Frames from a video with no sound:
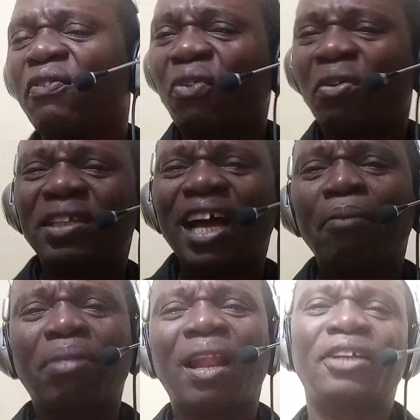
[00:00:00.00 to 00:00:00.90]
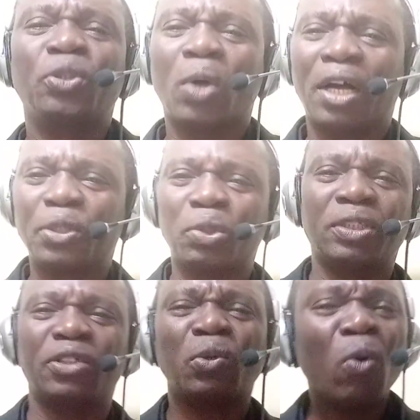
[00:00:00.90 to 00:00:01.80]
from that plan you are doing?
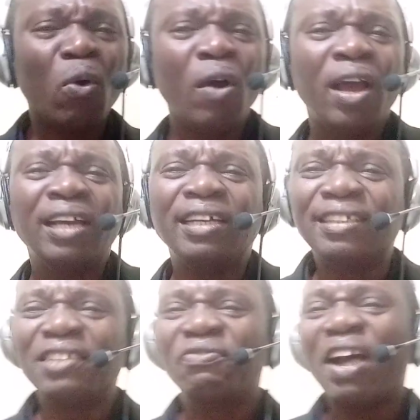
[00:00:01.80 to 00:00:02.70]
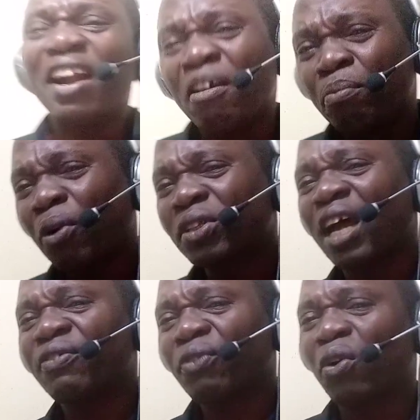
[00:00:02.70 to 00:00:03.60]
So it is very
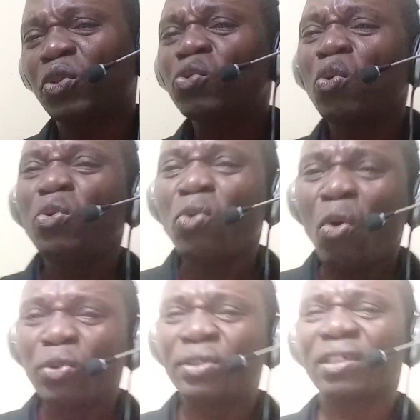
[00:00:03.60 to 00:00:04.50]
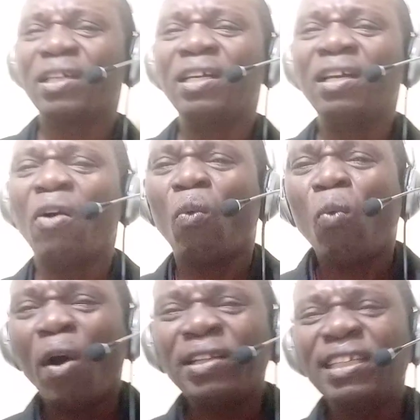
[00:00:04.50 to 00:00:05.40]
important for us to note
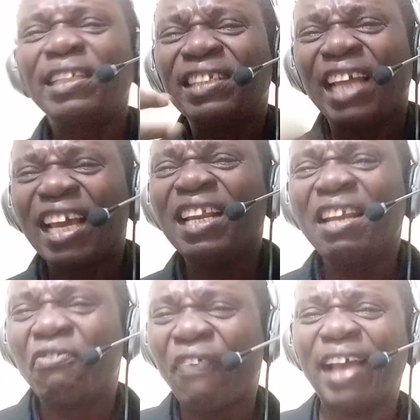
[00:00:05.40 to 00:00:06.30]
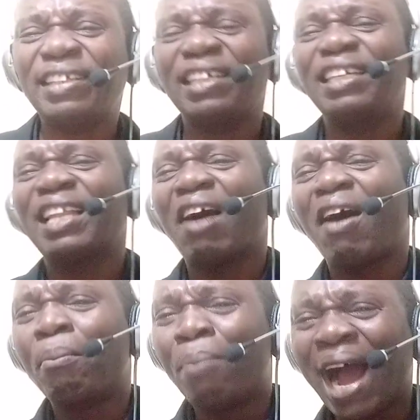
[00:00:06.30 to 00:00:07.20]
what is taking effect in
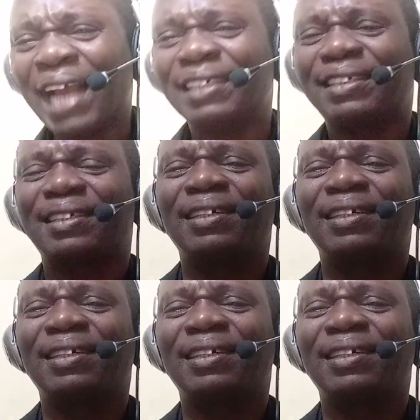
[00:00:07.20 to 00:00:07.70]
our mind.